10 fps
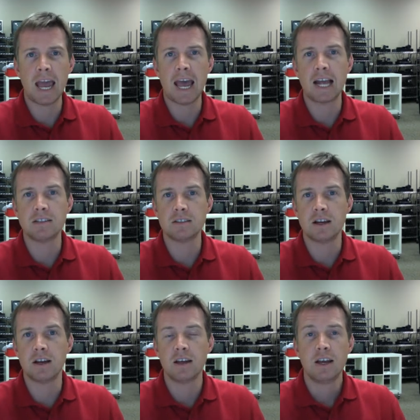and uh,
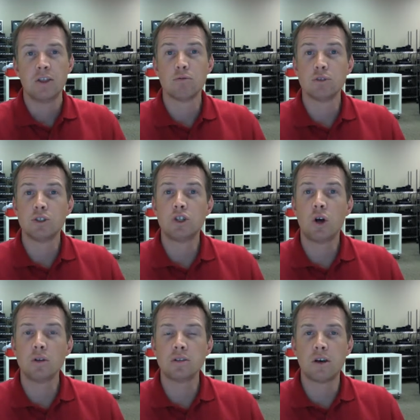the
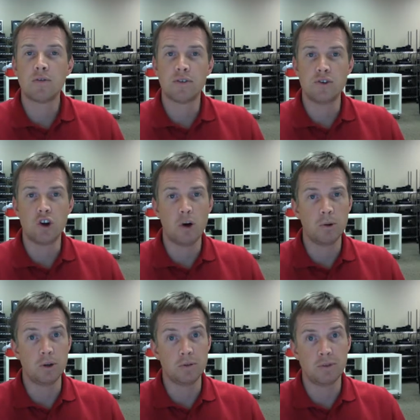results are
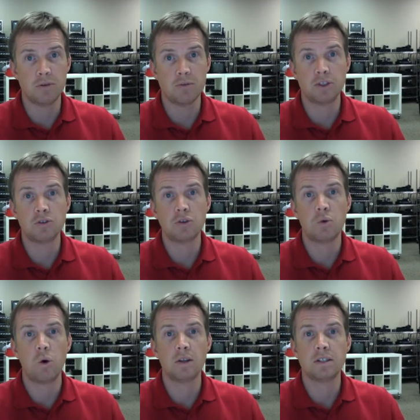phenomenal. The original
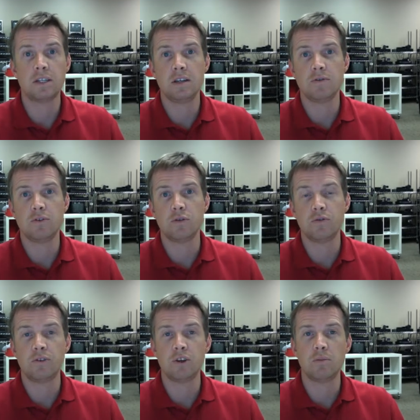quality of your
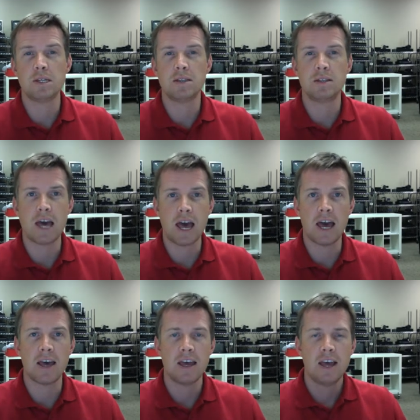film is
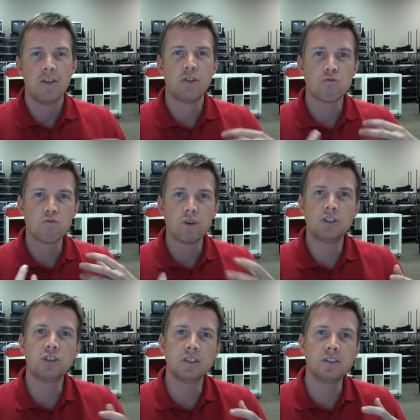there, the
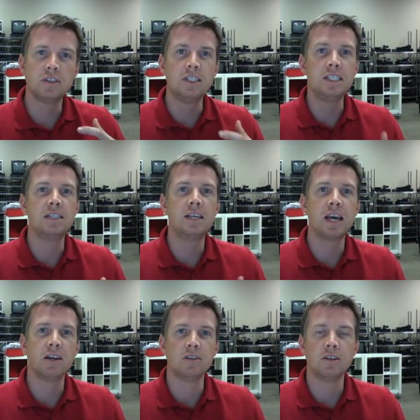richness,
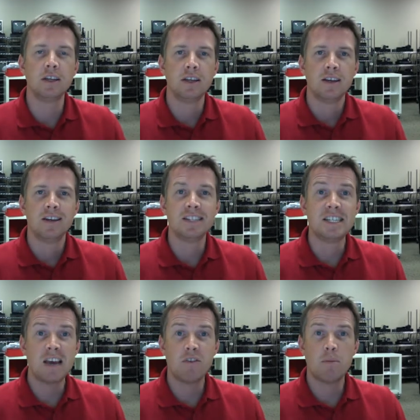detail, has
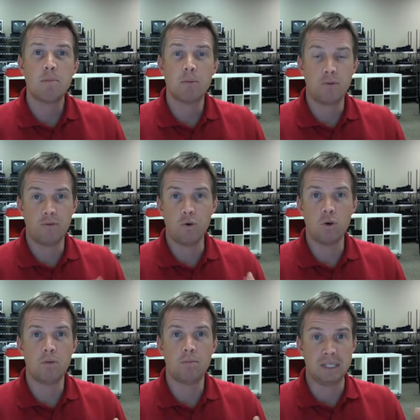never
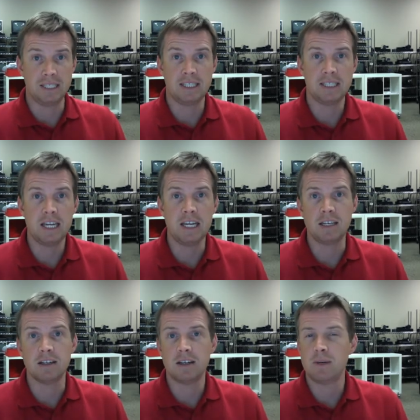before been seen.
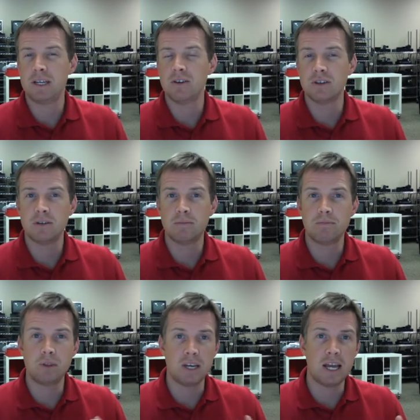I mean, on a
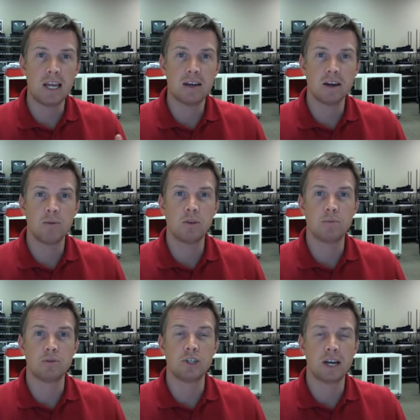with the naked eye with a
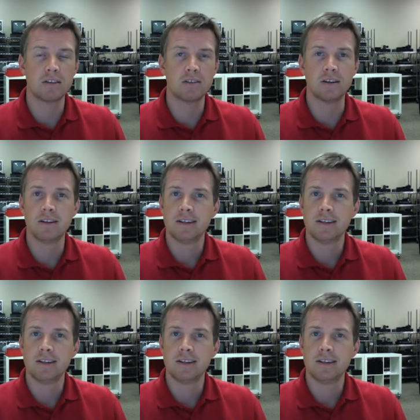projector,